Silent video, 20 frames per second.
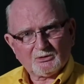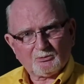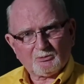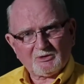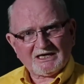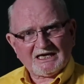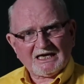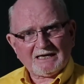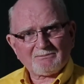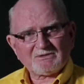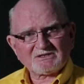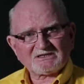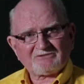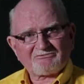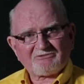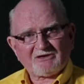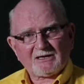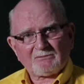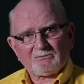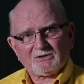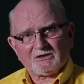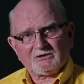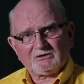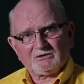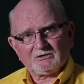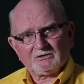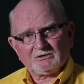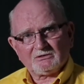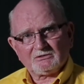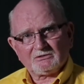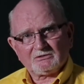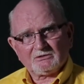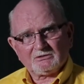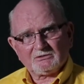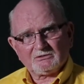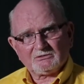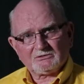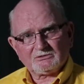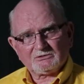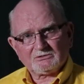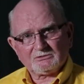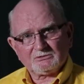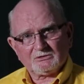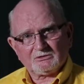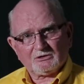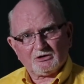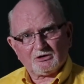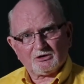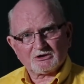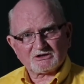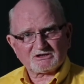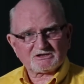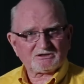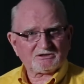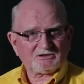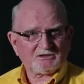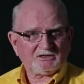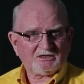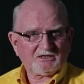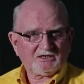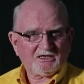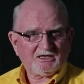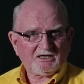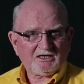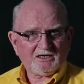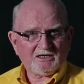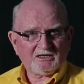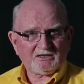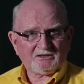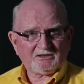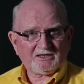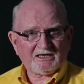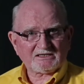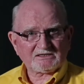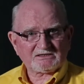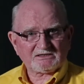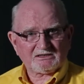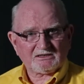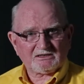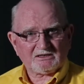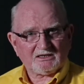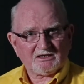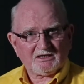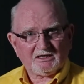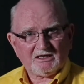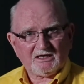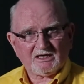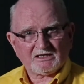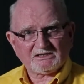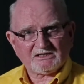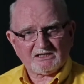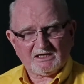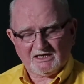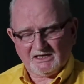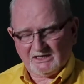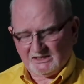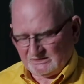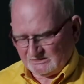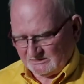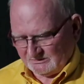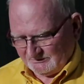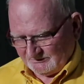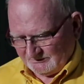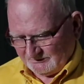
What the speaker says: We came as a family to Oz in 1988.